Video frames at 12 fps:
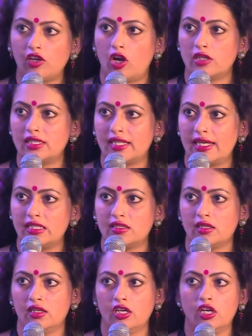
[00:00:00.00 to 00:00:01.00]
content,
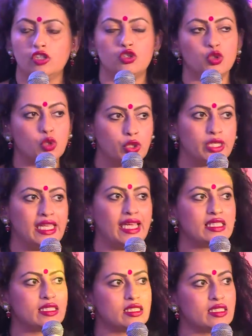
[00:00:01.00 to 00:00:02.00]
to
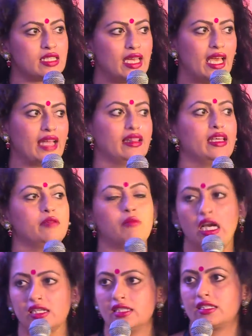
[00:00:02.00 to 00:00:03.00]
create it, and then
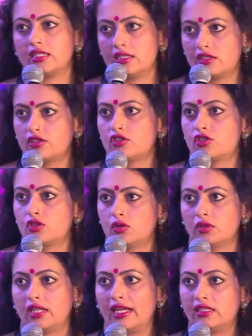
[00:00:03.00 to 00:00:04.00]
market it. So
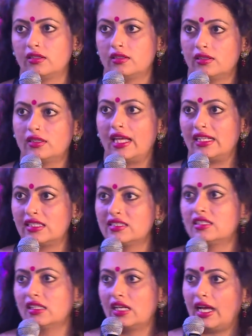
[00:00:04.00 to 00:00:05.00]
that, that is
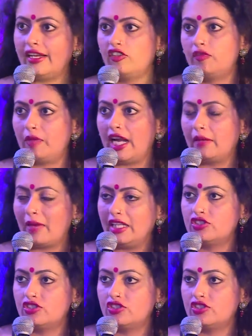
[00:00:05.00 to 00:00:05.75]
the kind of brand management